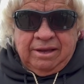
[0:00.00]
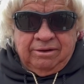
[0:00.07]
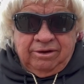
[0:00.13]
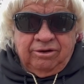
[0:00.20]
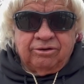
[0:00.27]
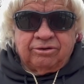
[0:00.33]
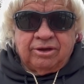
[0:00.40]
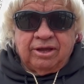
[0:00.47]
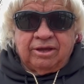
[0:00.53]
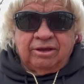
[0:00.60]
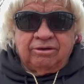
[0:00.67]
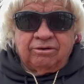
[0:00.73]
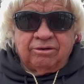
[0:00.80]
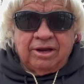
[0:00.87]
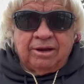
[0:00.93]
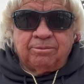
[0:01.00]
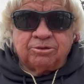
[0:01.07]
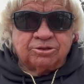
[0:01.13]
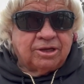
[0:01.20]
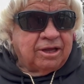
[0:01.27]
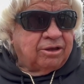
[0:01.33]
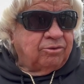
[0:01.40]
deer taken or
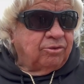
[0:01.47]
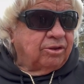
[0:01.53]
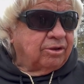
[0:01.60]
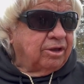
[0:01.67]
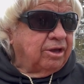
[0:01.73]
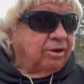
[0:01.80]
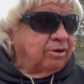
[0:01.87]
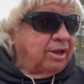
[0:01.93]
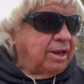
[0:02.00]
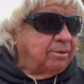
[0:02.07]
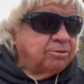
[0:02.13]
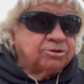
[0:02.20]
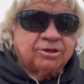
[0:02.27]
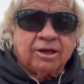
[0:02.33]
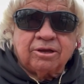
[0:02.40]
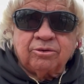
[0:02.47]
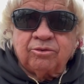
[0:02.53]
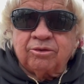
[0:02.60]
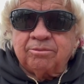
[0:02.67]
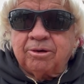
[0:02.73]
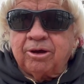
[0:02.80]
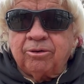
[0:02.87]
animals taken with a gun, animals taken
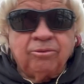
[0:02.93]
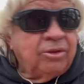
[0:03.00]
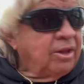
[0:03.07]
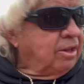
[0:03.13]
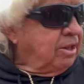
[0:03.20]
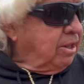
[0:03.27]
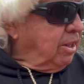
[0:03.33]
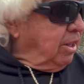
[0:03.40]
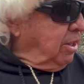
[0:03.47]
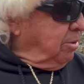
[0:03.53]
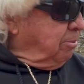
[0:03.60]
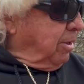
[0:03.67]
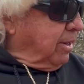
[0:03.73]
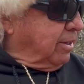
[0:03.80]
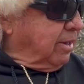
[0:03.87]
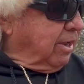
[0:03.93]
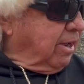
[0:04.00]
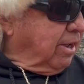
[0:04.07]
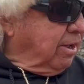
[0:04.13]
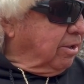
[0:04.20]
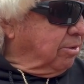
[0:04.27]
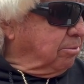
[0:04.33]
with a bow. But
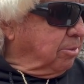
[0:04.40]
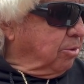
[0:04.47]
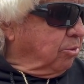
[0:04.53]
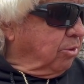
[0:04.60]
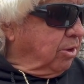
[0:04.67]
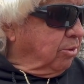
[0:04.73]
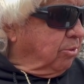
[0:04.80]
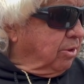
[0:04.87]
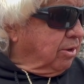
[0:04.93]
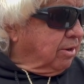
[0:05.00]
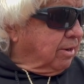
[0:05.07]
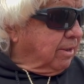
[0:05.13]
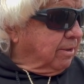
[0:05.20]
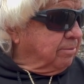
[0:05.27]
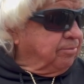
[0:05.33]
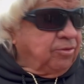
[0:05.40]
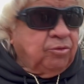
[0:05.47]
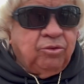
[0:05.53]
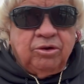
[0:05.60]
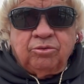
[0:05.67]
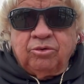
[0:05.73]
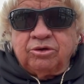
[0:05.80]
uh, but we will uh,
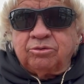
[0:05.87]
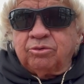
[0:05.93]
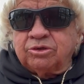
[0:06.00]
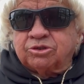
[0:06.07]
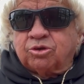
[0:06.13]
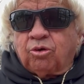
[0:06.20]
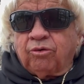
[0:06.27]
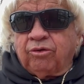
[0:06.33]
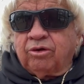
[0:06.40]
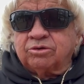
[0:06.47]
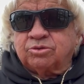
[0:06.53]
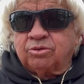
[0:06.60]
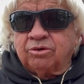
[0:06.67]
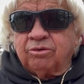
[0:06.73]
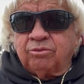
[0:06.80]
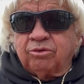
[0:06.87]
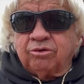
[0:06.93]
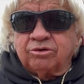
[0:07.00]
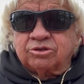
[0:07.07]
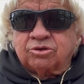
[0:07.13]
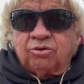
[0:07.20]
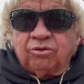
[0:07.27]
we'll, we'll, we'll score those. We're go, we're
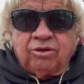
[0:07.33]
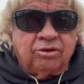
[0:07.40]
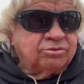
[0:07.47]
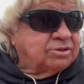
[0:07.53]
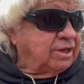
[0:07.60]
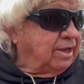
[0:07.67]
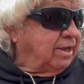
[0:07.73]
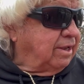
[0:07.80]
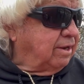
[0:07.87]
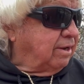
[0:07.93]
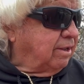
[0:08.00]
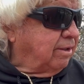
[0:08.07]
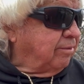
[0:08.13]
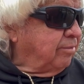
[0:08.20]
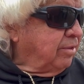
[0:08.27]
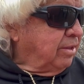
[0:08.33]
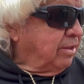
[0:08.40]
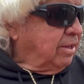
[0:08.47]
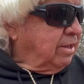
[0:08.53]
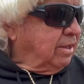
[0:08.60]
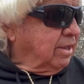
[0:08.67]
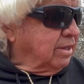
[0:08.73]
going to score those and. Uh,
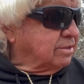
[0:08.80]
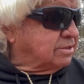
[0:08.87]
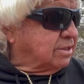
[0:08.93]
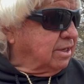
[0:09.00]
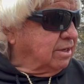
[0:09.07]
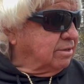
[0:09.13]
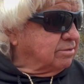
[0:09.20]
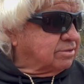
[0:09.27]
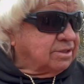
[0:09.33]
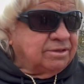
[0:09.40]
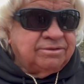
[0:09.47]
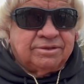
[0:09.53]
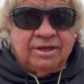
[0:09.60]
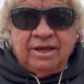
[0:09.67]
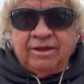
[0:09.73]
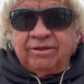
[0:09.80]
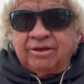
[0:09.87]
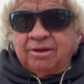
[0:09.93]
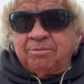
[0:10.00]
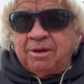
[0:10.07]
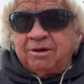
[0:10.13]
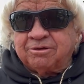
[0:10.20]
and see see see how they
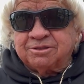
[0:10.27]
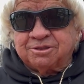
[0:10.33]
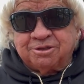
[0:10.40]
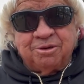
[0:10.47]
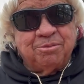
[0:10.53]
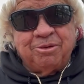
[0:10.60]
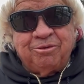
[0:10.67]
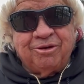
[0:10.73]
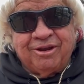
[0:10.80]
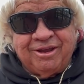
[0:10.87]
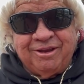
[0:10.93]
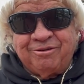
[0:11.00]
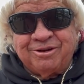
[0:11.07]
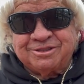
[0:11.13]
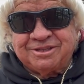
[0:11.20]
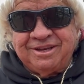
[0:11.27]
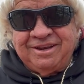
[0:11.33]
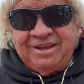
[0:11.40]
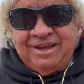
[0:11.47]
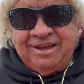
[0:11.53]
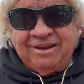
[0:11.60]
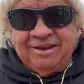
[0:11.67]
come out because it's going to be really interesting.
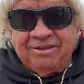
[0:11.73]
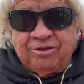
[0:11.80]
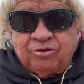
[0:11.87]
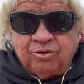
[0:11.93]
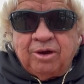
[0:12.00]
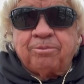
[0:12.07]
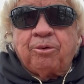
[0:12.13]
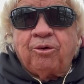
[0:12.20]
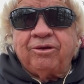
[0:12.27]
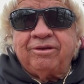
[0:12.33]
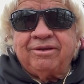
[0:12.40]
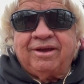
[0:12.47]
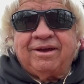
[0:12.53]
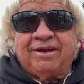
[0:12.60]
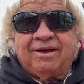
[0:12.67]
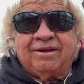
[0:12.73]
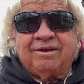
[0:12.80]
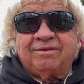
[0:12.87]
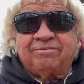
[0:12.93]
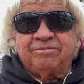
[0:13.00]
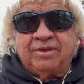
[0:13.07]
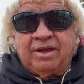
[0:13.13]
And uh, the 12 point,
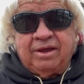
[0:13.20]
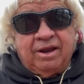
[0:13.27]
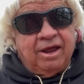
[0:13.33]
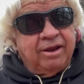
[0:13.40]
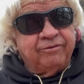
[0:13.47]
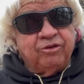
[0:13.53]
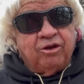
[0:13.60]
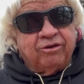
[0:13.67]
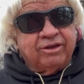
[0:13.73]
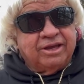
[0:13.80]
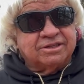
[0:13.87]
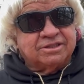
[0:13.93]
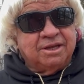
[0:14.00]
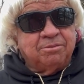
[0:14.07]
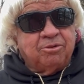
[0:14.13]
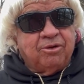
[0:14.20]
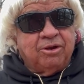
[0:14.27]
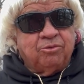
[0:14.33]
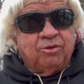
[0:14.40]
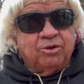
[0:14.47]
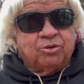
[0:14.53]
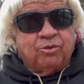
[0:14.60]
uh, a lot of y'all have guessed him around
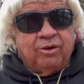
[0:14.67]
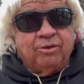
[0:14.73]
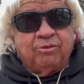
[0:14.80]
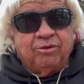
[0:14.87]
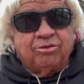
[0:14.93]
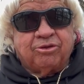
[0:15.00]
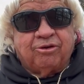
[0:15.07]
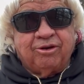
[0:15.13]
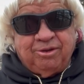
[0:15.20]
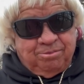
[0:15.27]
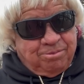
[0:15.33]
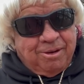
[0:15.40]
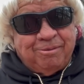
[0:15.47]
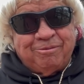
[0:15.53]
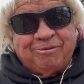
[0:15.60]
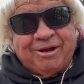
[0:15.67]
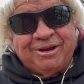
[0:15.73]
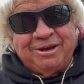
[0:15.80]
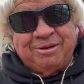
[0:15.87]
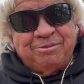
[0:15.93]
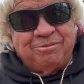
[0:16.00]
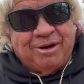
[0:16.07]
120, 130, probably right
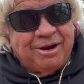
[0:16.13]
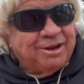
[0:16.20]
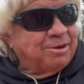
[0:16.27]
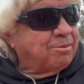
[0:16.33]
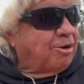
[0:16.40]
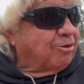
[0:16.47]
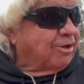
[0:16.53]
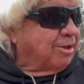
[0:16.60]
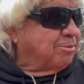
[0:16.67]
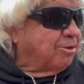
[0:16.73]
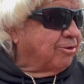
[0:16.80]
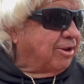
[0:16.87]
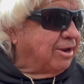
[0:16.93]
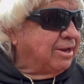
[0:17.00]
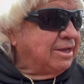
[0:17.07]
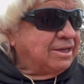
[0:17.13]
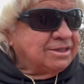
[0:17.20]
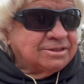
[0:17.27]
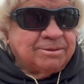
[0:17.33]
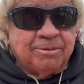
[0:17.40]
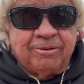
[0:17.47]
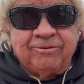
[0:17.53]
in the, right in the ball game on that.
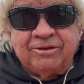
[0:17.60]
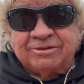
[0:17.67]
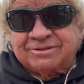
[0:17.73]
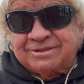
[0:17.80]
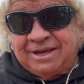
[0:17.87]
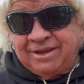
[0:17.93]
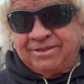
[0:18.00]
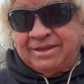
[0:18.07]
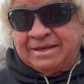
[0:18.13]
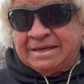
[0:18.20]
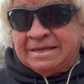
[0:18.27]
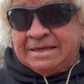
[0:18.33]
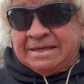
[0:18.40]
Some of you said that